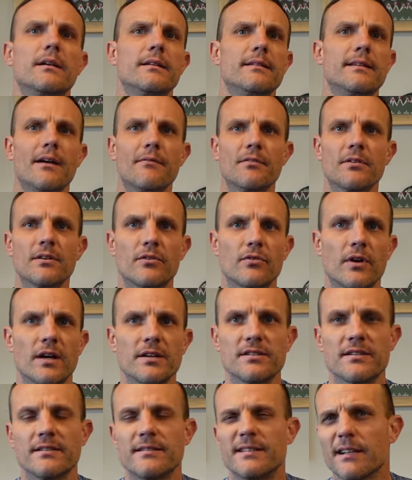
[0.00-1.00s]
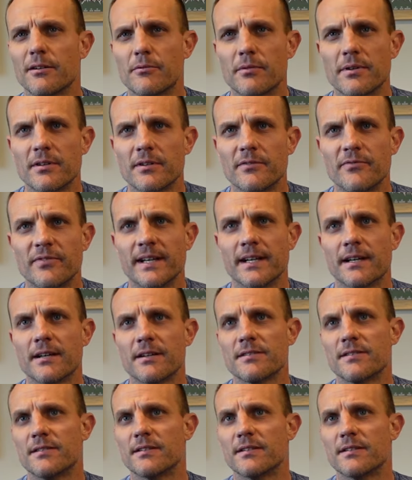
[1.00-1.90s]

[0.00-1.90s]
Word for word: Never crush the tick with your fingers.